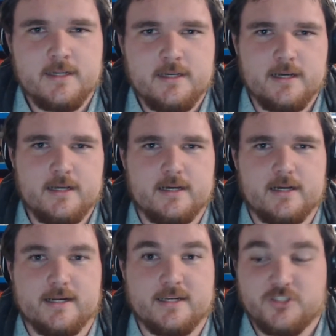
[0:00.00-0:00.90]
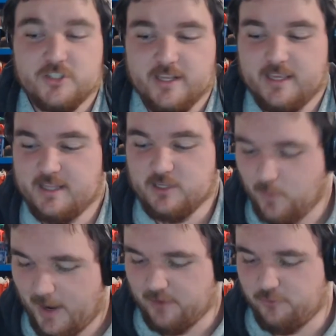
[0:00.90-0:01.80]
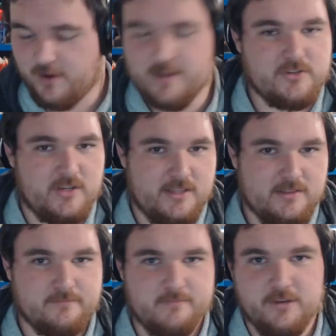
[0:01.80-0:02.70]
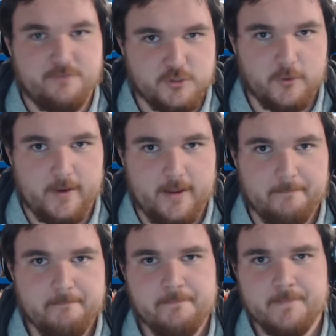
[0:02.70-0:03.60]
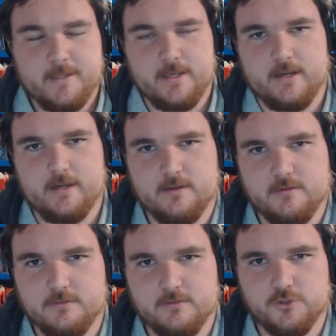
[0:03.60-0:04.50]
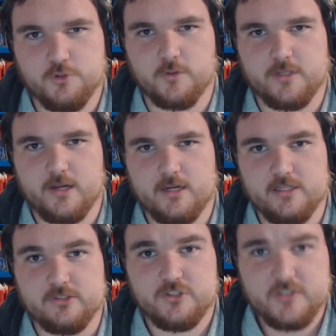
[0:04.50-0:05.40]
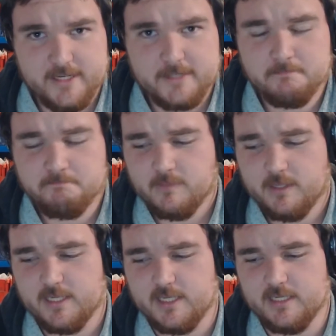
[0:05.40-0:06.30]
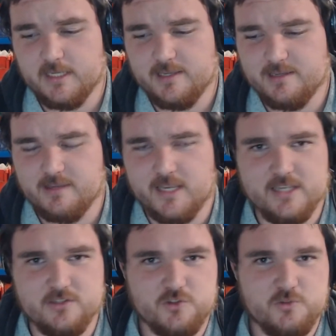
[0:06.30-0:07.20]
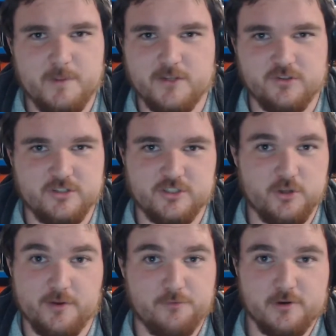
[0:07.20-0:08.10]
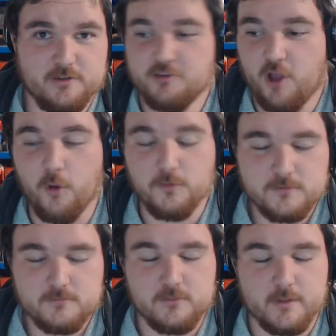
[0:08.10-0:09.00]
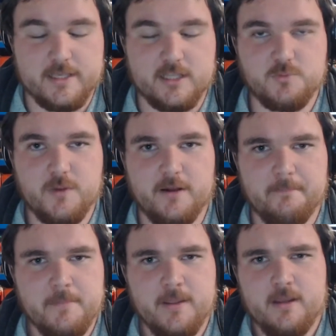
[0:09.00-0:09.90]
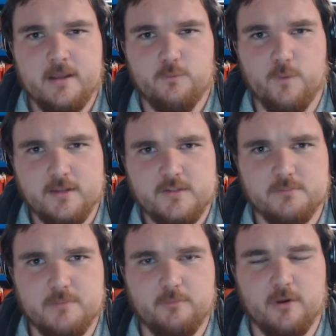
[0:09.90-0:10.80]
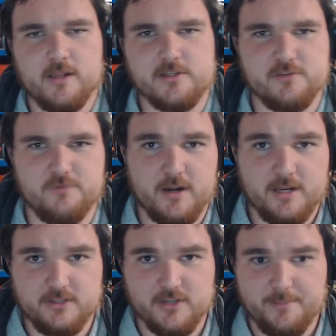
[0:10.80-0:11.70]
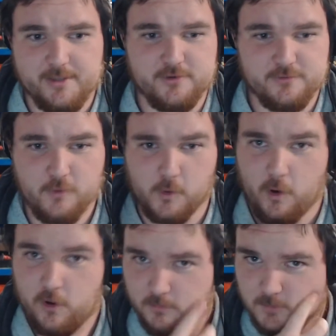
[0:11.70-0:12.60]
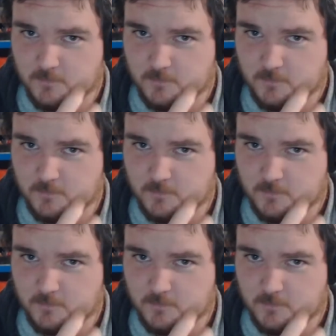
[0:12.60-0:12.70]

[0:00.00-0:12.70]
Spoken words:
and it's sitting in these wagon trains in Vitoria. Jourdan is sick. He's basically just told everyone just to halt while he gets better. Wellington, meanwhile, has divided his army into 4 columns,